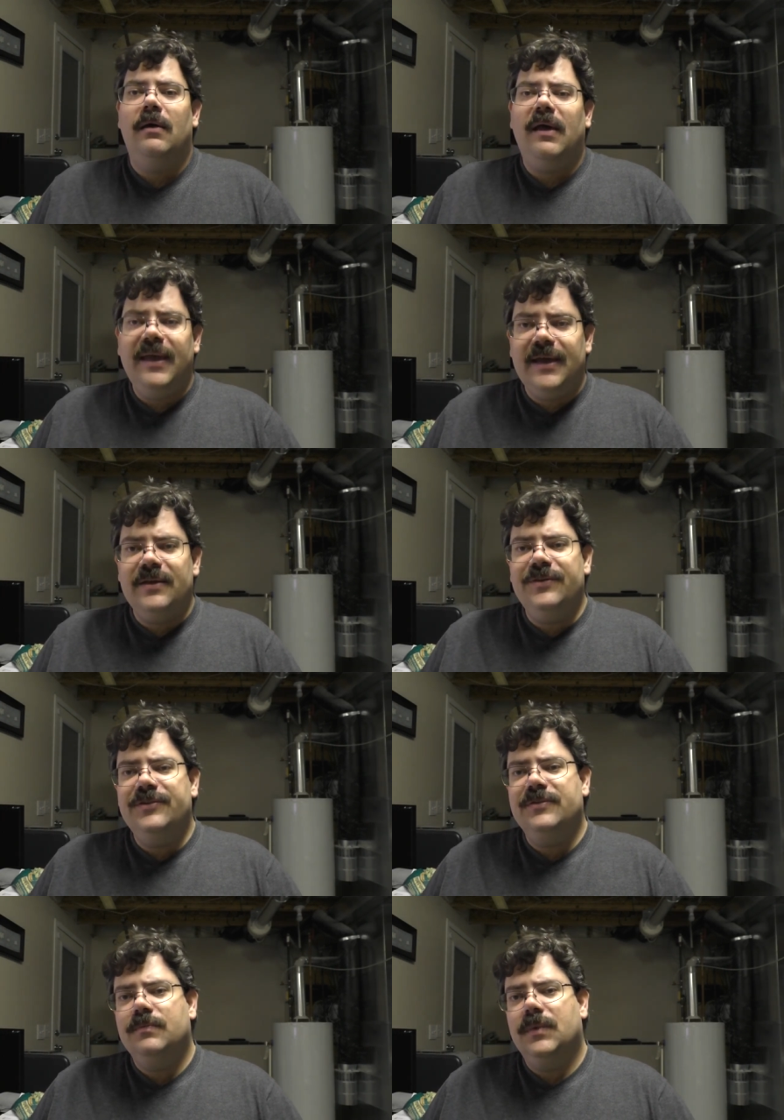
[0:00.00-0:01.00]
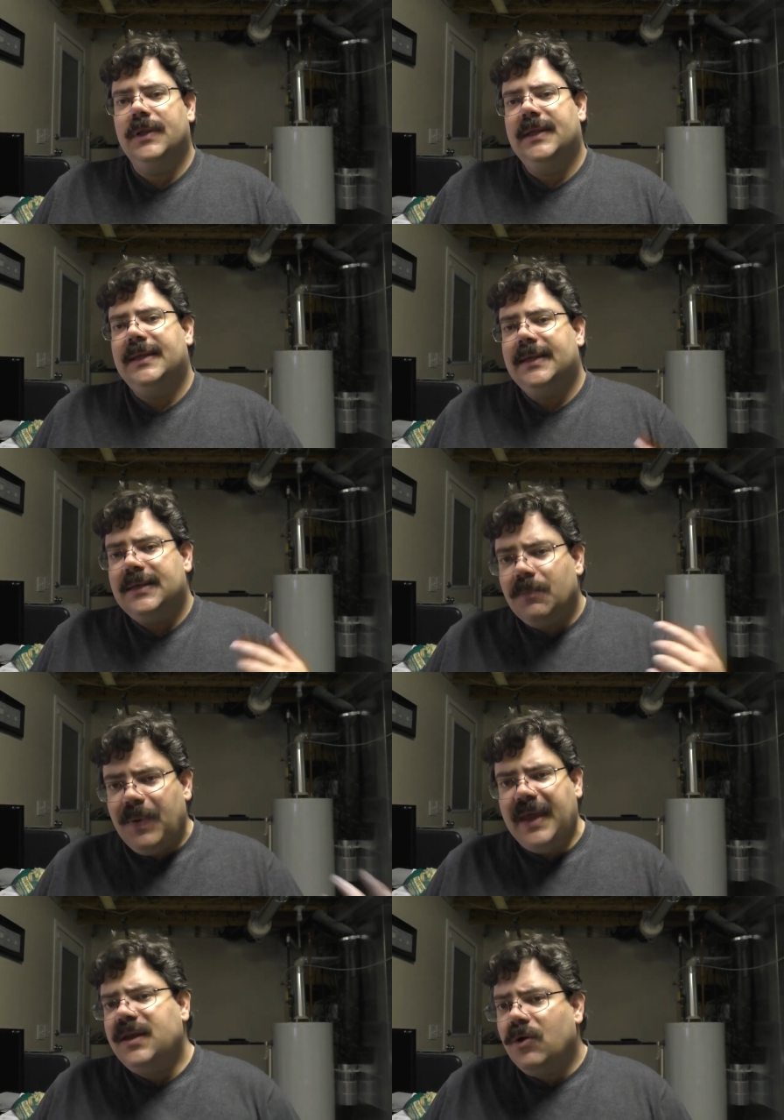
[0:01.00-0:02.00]
And
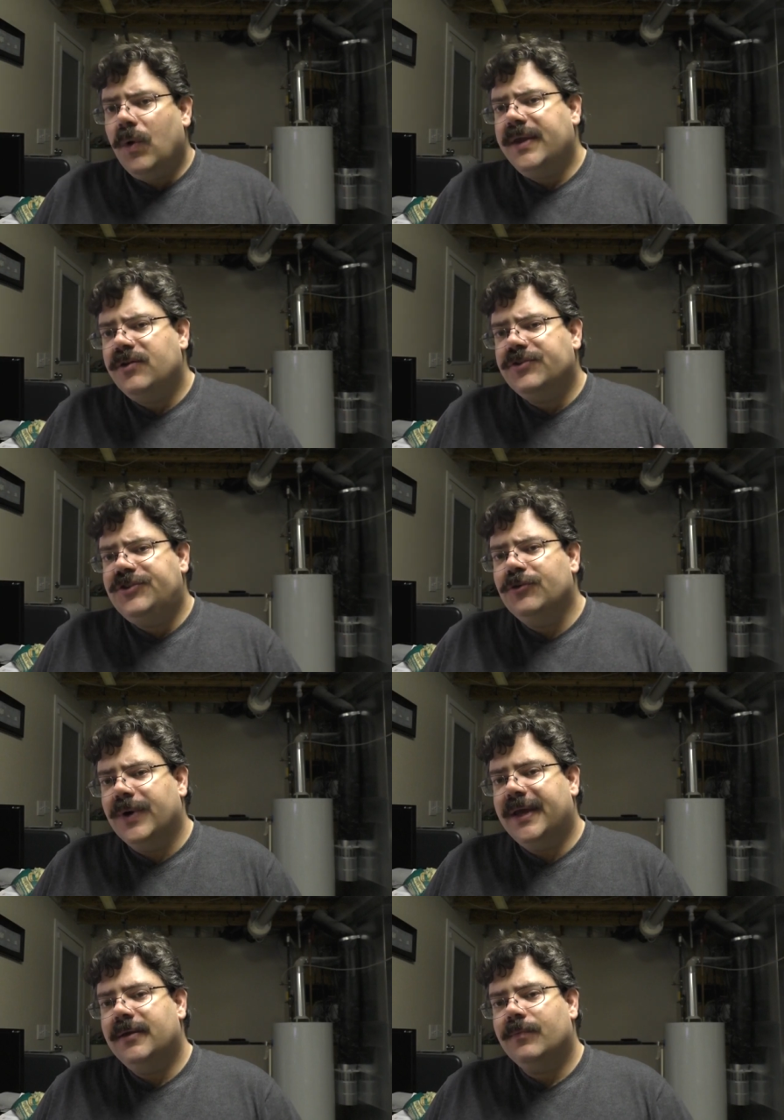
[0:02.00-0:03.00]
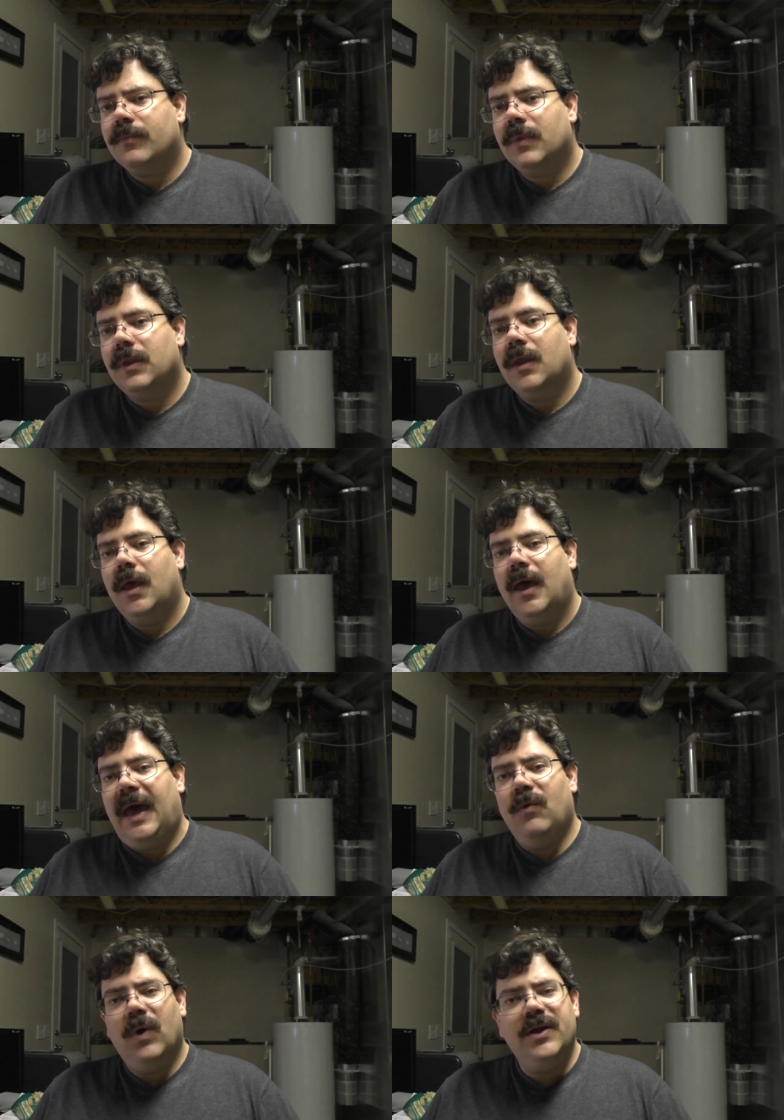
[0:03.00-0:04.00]
depending what you're doing
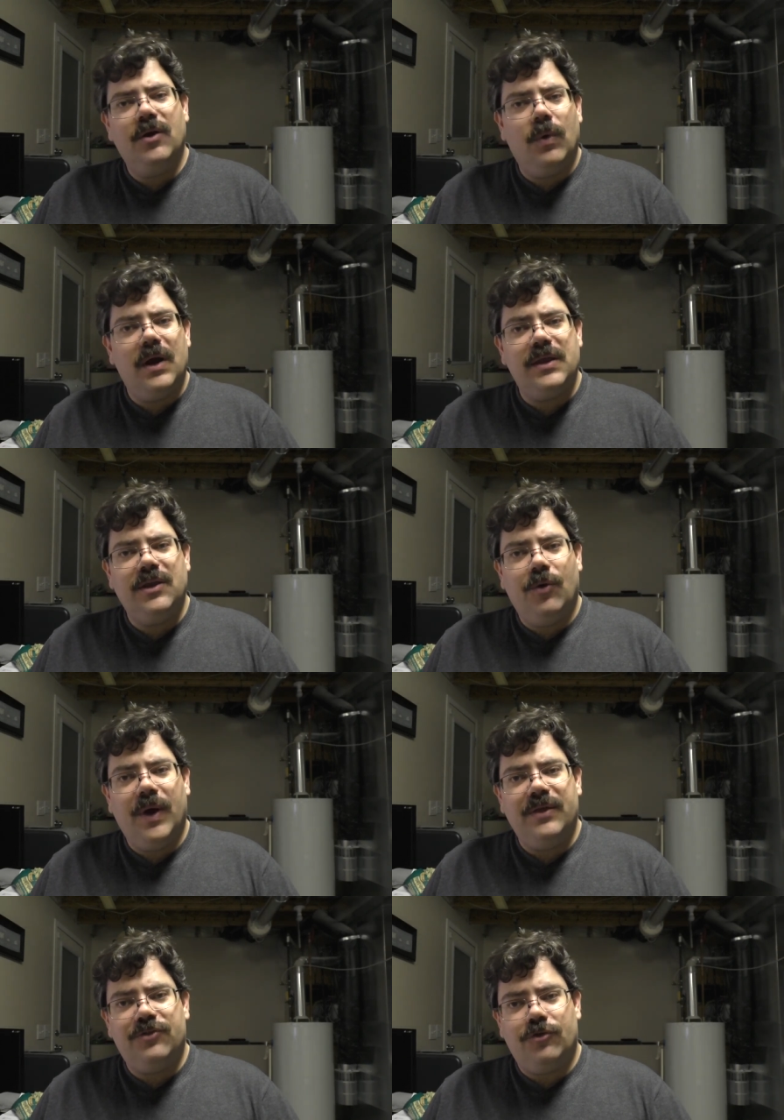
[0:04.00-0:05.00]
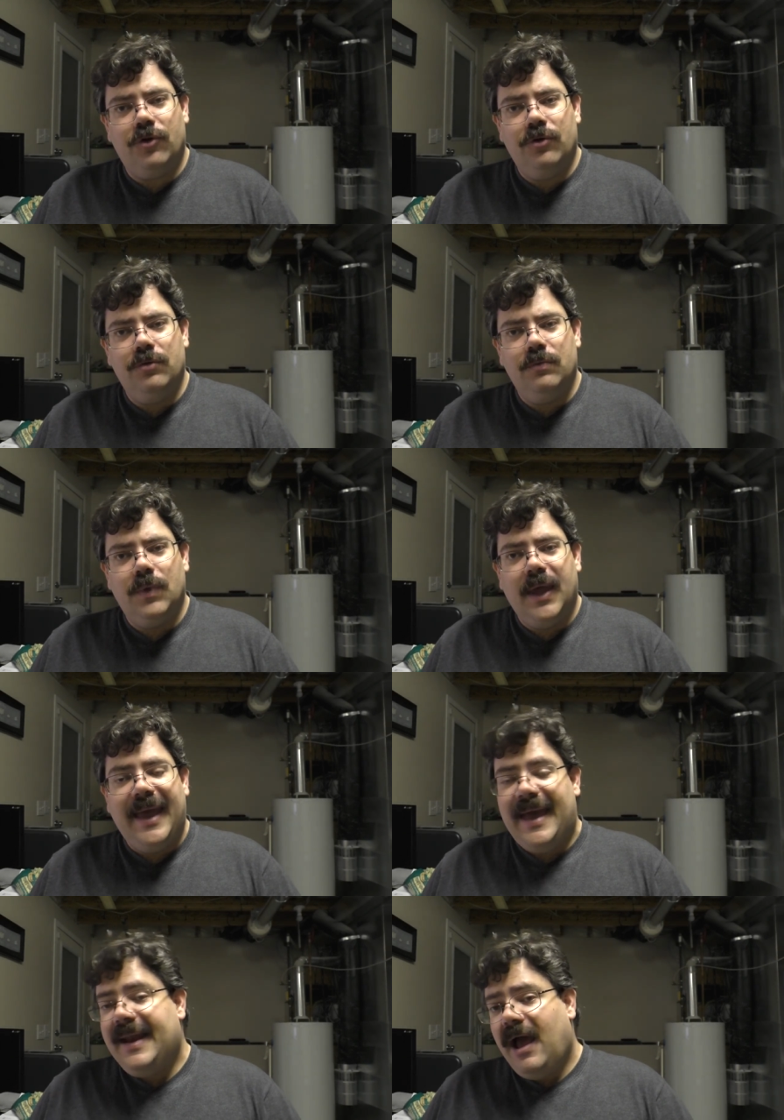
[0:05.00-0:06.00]
and what you're working your way through
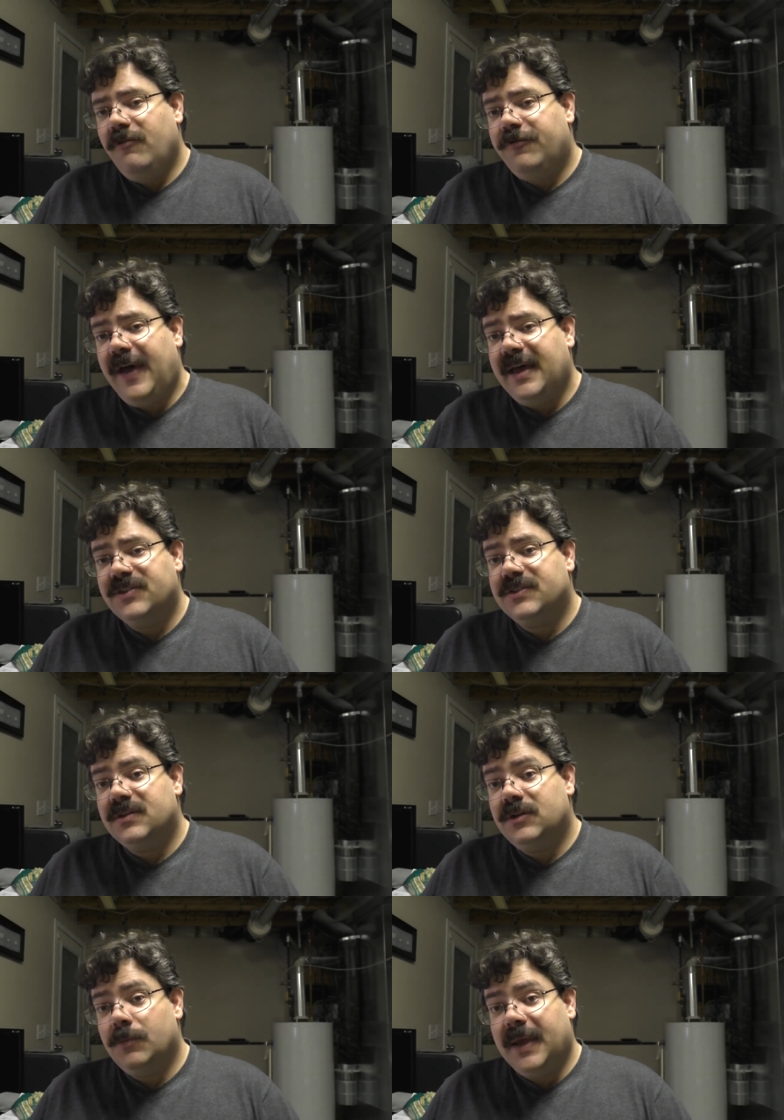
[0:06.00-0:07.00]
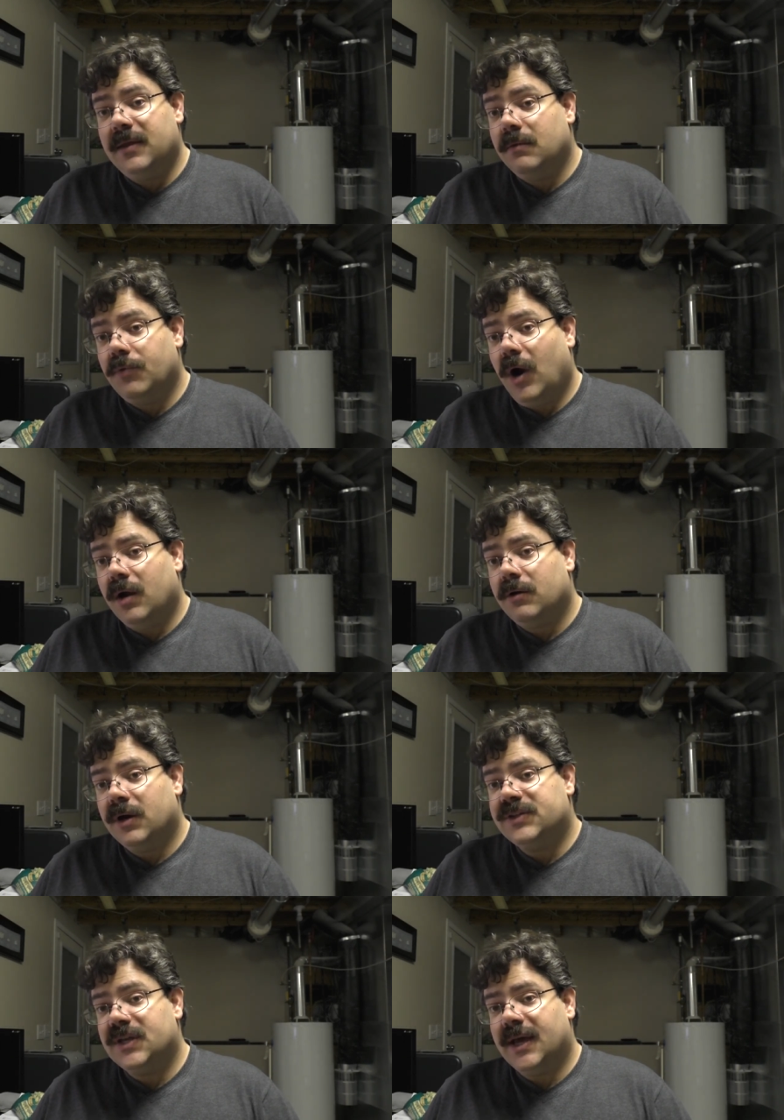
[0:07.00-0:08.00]
and how fast you're making
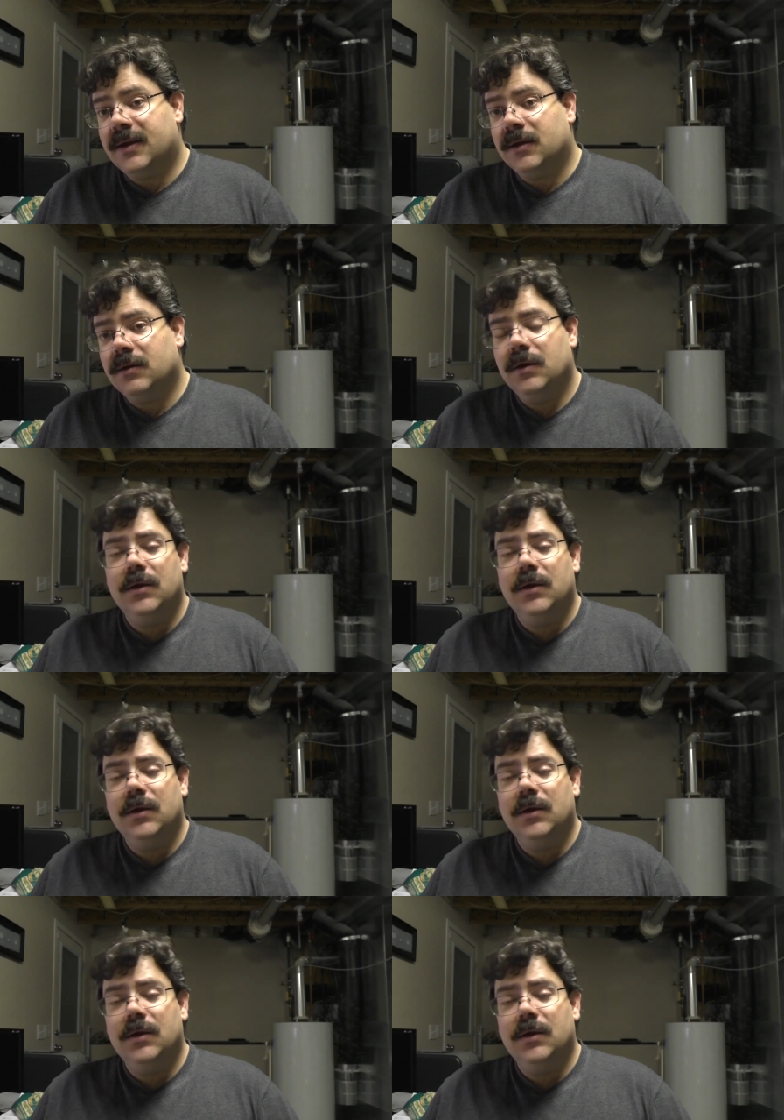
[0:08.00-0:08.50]
progress at it,